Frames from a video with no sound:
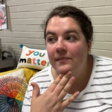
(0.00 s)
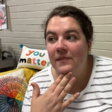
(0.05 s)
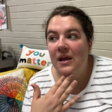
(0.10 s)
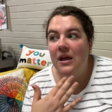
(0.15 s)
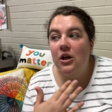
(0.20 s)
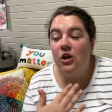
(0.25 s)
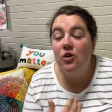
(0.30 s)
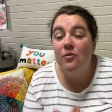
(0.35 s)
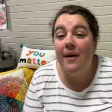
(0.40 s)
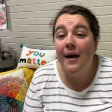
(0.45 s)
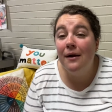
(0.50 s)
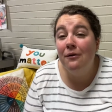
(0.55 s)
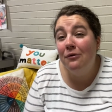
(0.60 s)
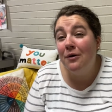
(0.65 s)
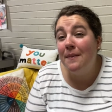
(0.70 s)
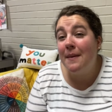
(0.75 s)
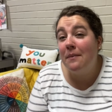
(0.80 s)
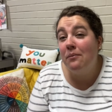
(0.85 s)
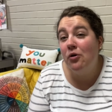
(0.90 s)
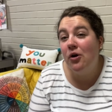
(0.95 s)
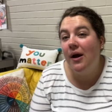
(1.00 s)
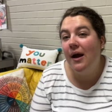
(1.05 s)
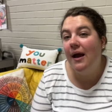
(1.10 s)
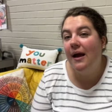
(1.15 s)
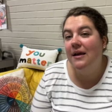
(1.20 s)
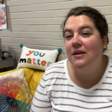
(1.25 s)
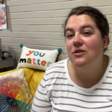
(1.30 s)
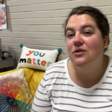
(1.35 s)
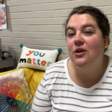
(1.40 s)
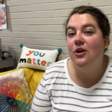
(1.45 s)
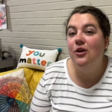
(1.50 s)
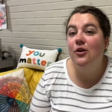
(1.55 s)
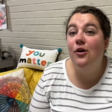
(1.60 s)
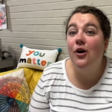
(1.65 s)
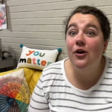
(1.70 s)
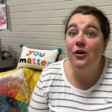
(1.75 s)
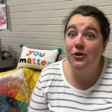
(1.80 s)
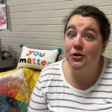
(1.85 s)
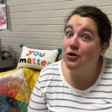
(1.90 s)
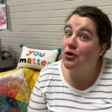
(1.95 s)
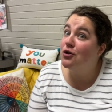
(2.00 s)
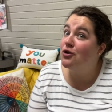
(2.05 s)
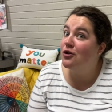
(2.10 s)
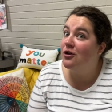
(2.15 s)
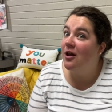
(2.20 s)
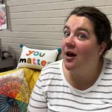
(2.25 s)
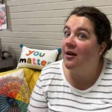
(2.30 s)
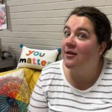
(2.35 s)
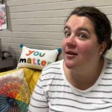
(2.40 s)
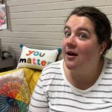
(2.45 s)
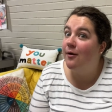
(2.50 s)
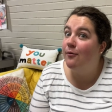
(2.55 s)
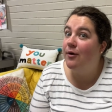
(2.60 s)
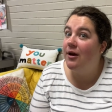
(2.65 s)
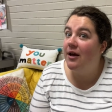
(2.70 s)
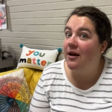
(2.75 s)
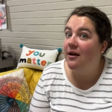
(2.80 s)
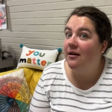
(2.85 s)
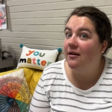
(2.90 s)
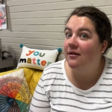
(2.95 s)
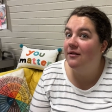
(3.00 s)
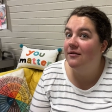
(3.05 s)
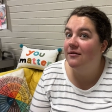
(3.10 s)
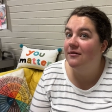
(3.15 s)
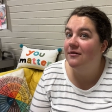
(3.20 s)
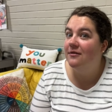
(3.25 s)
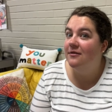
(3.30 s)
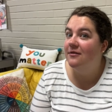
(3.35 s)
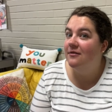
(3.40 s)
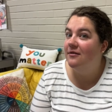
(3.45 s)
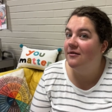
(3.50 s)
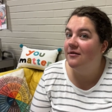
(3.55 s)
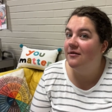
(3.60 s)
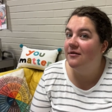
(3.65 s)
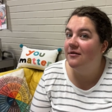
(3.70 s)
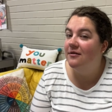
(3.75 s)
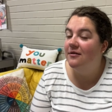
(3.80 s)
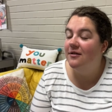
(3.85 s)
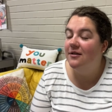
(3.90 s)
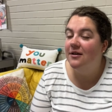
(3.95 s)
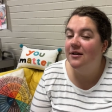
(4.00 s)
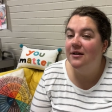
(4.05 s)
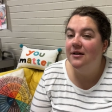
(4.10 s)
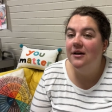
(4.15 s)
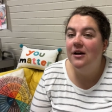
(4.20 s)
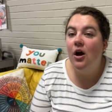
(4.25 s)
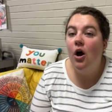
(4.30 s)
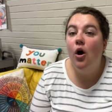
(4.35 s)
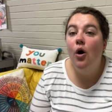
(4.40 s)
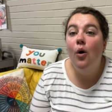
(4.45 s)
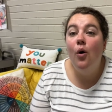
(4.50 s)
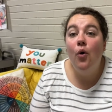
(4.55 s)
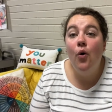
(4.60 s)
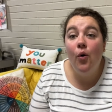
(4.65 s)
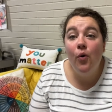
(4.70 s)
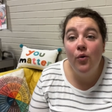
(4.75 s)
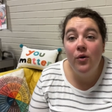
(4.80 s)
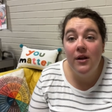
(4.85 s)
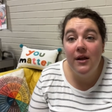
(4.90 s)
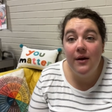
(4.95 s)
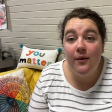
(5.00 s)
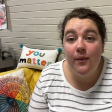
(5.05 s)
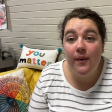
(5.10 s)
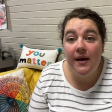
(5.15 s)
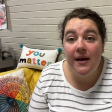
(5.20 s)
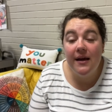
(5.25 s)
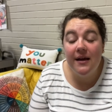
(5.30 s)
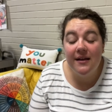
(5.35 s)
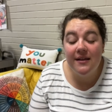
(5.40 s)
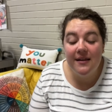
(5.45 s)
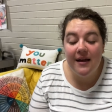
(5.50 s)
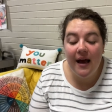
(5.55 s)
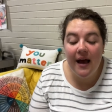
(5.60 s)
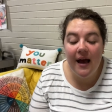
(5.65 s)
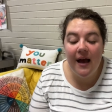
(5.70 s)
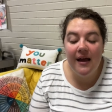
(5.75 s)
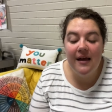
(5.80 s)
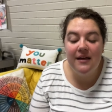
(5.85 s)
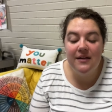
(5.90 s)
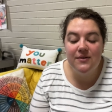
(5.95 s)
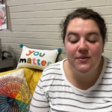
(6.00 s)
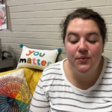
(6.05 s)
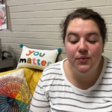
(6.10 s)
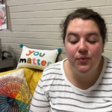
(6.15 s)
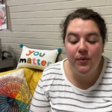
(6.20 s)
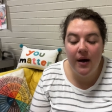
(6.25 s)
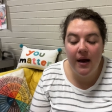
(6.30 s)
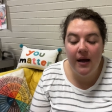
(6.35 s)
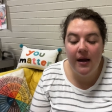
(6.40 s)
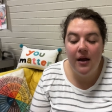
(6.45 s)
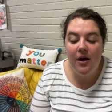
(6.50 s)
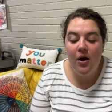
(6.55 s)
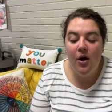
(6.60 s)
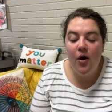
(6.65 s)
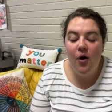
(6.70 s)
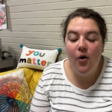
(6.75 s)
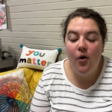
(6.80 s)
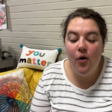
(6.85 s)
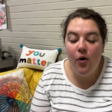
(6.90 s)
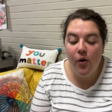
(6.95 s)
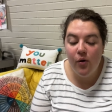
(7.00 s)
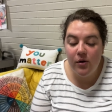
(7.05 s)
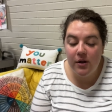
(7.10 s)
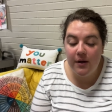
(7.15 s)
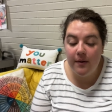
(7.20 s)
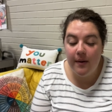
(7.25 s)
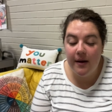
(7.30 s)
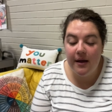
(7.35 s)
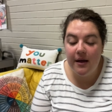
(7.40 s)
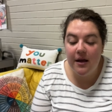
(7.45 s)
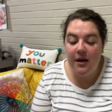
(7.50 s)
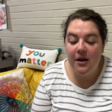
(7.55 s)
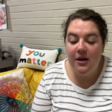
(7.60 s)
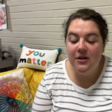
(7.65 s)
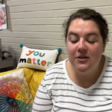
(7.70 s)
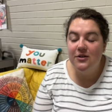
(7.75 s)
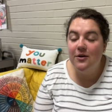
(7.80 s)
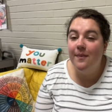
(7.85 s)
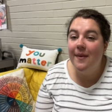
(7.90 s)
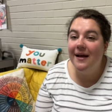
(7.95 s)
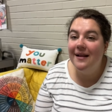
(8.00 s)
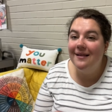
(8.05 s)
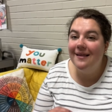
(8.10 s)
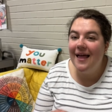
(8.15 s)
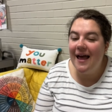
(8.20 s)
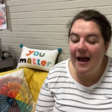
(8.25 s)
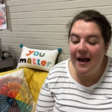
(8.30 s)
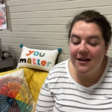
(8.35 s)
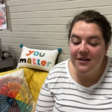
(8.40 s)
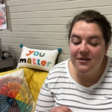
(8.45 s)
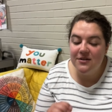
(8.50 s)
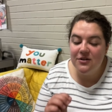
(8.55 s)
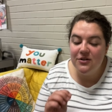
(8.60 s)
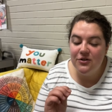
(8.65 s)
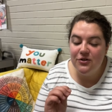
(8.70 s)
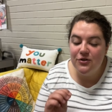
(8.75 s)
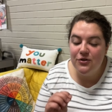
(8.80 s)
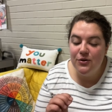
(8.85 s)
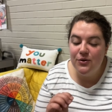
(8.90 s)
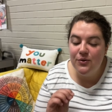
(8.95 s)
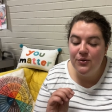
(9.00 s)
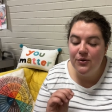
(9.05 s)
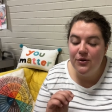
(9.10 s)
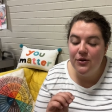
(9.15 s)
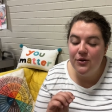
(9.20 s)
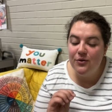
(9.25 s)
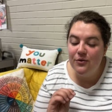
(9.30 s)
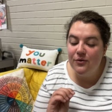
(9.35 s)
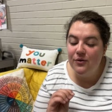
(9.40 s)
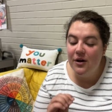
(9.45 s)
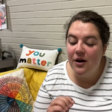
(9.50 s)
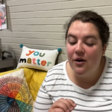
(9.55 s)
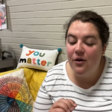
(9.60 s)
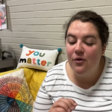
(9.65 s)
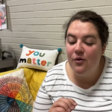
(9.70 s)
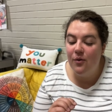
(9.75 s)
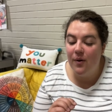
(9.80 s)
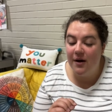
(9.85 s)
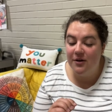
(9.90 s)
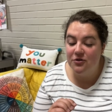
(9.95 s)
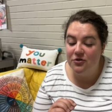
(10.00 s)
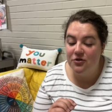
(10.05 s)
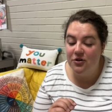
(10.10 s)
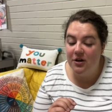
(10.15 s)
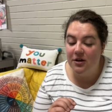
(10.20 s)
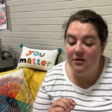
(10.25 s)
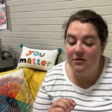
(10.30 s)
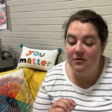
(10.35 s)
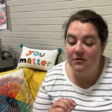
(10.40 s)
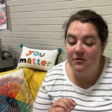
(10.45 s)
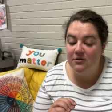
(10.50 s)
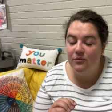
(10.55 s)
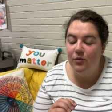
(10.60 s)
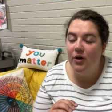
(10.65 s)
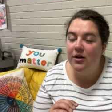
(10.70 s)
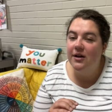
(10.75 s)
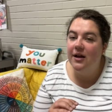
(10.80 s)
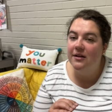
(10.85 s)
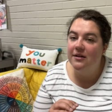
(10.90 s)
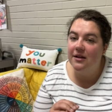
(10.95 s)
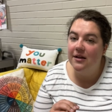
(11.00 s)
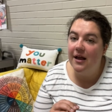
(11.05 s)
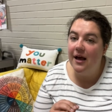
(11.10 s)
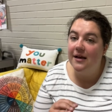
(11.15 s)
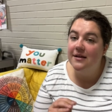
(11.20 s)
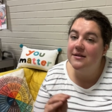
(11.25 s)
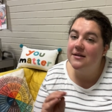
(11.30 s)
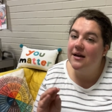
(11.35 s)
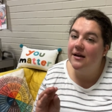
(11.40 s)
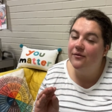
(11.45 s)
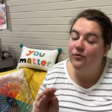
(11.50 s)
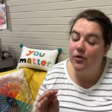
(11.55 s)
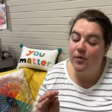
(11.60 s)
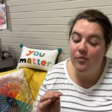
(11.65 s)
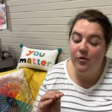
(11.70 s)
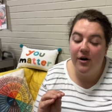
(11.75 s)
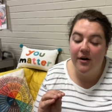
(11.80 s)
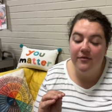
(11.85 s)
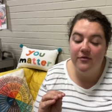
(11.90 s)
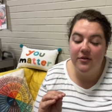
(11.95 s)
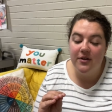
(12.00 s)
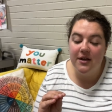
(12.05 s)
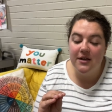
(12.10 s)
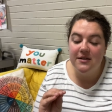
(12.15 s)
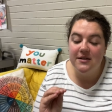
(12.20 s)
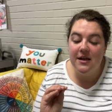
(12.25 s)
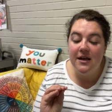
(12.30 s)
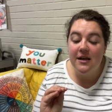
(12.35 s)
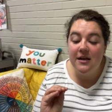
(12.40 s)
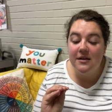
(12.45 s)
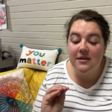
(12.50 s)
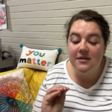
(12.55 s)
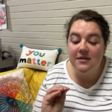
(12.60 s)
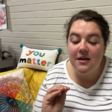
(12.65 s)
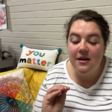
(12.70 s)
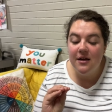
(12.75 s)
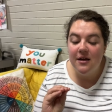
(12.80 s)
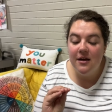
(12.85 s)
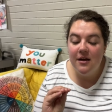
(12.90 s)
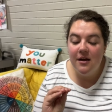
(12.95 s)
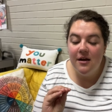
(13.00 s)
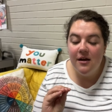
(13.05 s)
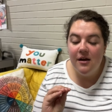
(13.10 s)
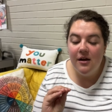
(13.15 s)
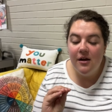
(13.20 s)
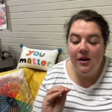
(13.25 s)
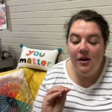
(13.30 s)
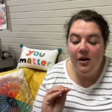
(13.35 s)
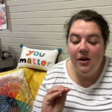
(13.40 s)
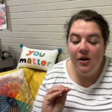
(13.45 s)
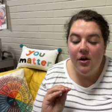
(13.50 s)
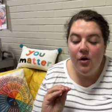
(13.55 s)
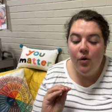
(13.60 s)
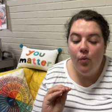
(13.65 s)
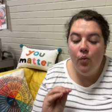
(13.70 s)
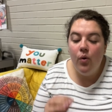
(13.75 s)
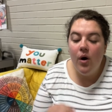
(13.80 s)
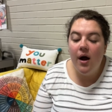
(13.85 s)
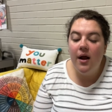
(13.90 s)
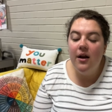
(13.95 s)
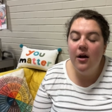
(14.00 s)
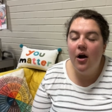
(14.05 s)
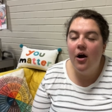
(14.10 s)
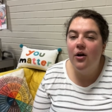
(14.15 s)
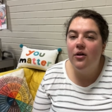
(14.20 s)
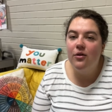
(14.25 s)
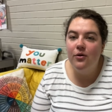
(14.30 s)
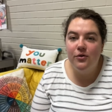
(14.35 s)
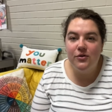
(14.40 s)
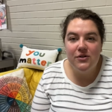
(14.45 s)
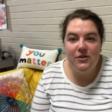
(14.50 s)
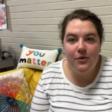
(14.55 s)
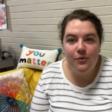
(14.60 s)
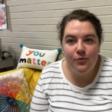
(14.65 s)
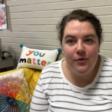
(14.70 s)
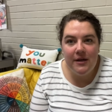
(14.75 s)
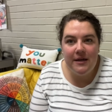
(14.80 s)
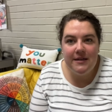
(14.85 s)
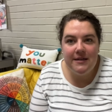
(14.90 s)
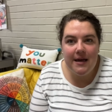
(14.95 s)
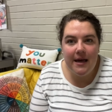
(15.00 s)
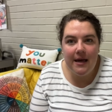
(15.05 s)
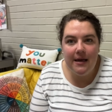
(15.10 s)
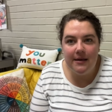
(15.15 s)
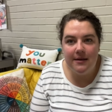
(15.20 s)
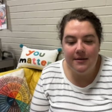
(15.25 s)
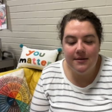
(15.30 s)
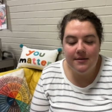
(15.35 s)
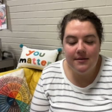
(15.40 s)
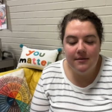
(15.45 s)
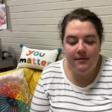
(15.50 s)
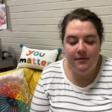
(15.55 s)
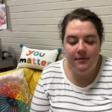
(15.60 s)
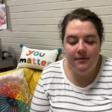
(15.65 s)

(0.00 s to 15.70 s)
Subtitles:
You might remember it as you go to church a lot that week. Holy Week. That is right. Holy Week. So my last do you know question, well, not the last, I have one more after this, is what are those 3 days?